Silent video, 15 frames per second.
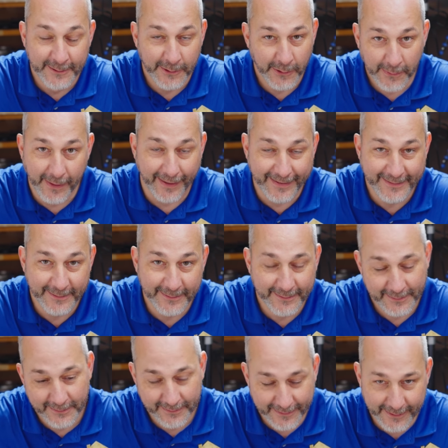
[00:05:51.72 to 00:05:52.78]
Hooray.
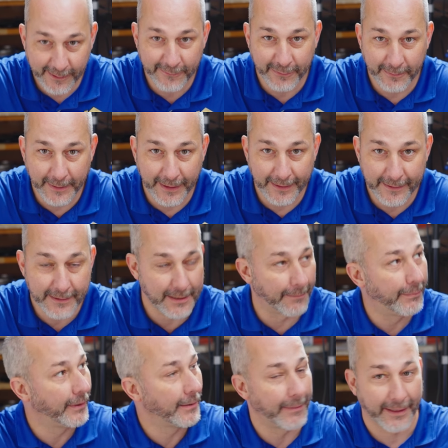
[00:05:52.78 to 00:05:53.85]
Good for me is I'm
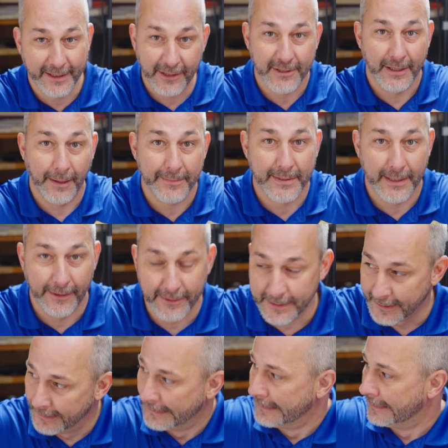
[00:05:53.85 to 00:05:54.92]
putting my kitchen upstairs.
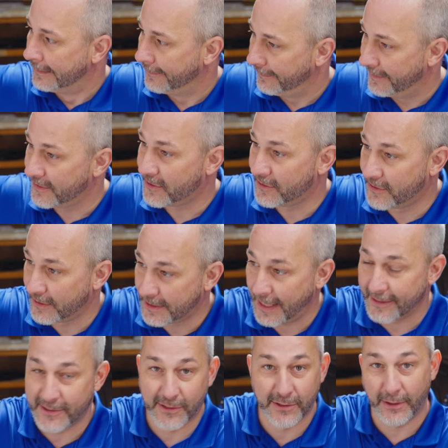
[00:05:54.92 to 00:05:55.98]
This is just
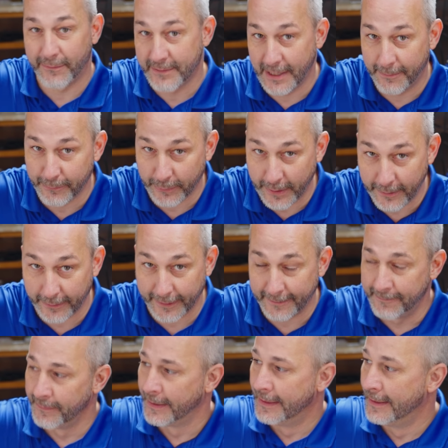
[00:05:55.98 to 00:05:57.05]
has to serve temporarily.
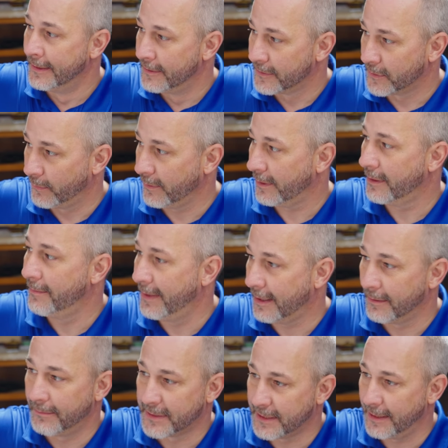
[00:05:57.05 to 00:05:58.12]
So we're going to make
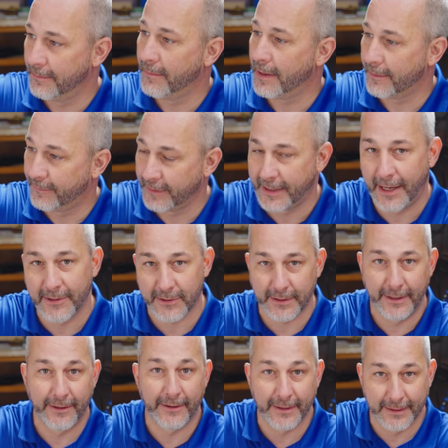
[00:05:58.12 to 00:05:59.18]
a slight modification
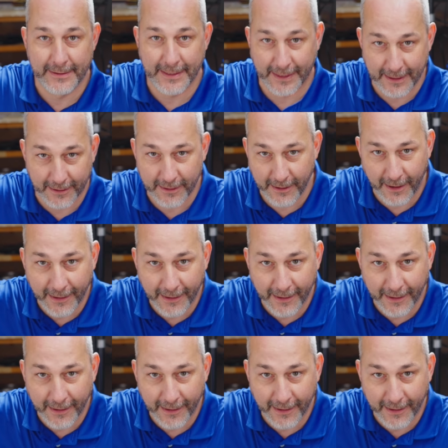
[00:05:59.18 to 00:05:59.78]
here to, to get the